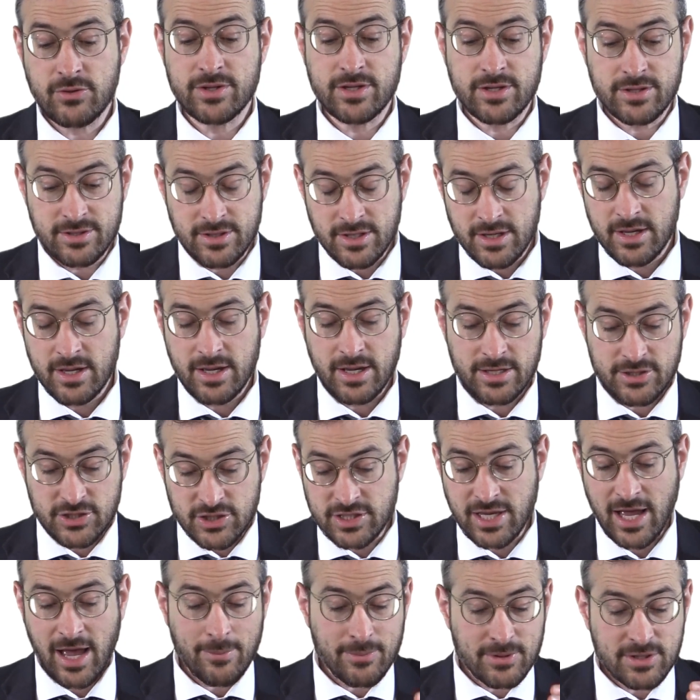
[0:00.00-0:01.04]
and that he
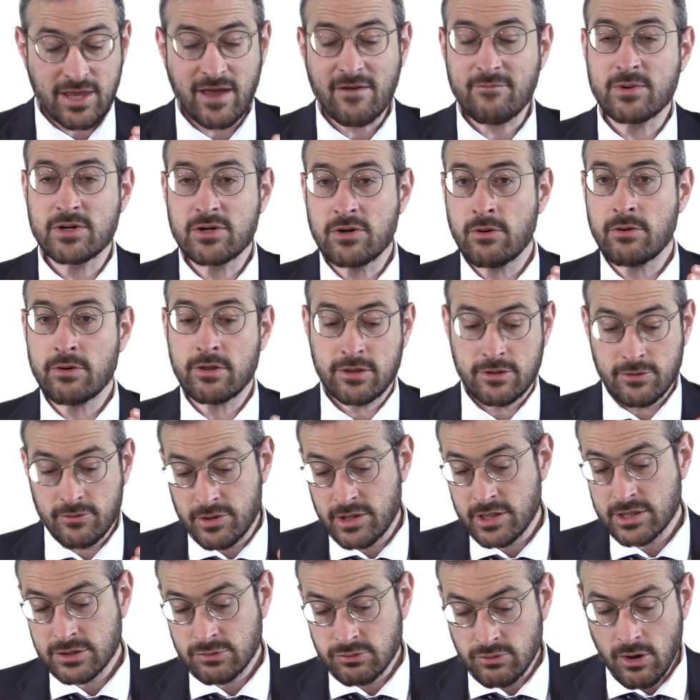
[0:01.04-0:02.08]
just happened to have been going through
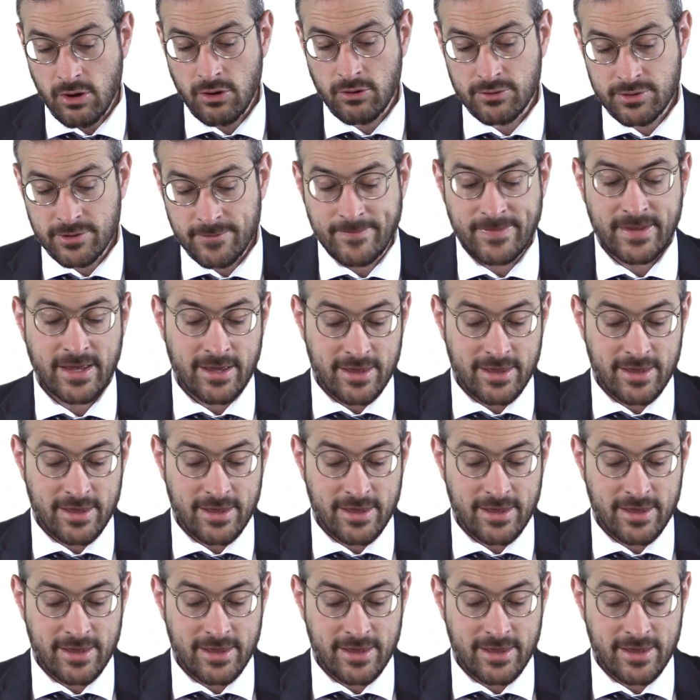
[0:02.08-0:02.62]
this road,